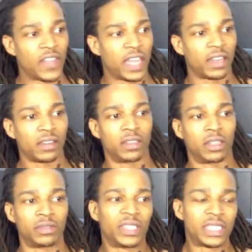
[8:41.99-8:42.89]
that, you
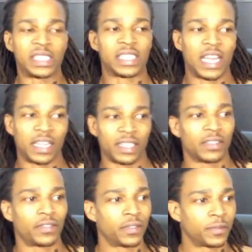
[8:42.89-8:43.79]
know, this kind
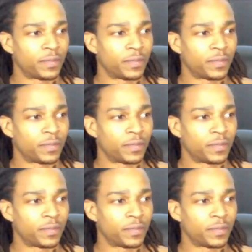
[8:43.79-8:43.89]
of